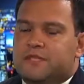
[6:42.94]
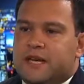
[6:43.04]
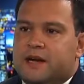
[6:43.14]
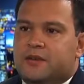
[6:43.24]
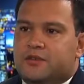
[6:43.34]

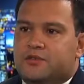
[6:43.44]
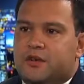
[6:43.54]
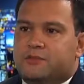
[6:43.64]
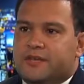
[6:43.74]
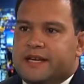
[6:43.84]
Donald
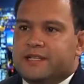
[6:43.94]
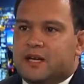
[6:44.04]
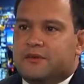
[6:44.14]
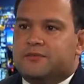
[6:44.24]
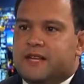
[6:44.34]
Trump lays
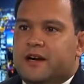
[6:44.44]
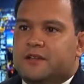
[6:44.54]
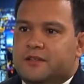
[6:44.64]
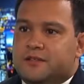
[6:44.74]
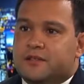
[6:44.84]
off
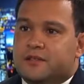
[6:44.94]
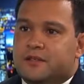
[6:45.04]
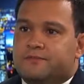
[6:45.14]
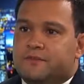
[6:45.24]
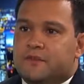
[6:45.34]
doctors.
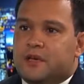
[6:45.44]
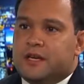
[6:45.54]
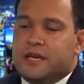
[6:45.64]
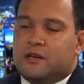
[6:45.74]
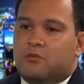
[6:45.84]

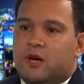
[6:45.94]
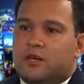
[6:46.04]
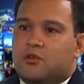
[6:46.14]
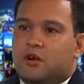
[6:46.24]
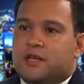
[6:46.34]
He could
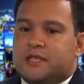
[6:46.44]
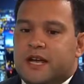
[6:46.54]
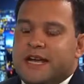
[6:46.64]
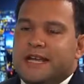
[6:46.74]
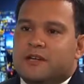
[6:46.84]
walk across
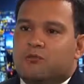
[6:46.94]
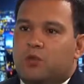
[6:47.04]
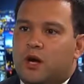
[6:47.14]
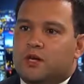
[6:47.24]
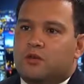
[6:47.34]

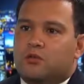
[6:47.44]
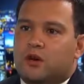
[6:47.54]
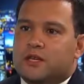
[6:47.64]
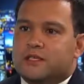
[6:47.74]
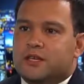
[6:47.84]

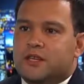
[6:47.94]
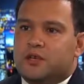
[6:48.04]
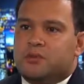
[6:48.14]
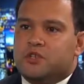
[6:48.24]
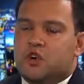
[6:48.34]

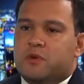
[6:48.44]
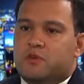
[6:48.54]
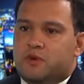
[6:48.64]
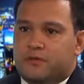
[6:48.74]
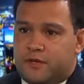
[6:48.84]
the Potomac
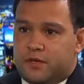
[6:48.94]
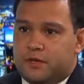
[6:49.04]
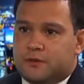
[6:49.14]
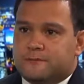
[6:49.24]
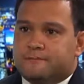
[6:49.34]
River
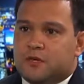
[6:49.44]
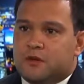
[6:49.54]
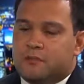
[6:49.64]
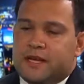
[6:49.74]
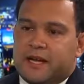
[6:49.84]

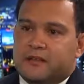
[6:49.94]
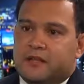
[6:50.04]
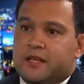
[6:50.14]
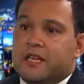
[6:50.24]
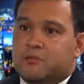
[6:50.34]
behind
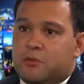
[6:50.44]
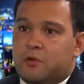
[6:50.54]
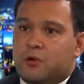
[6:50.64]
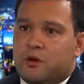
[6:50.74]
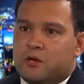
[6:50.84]
the Lincoln
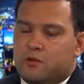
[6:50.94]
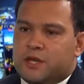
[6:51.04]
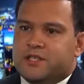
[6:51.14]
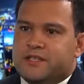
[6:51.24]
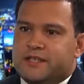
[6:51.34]
Memorial in
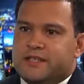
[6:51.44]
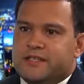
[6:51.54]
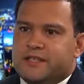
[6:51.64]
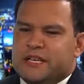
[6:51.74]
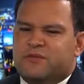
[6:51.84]
Washington,
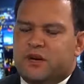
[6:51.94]
D.C., in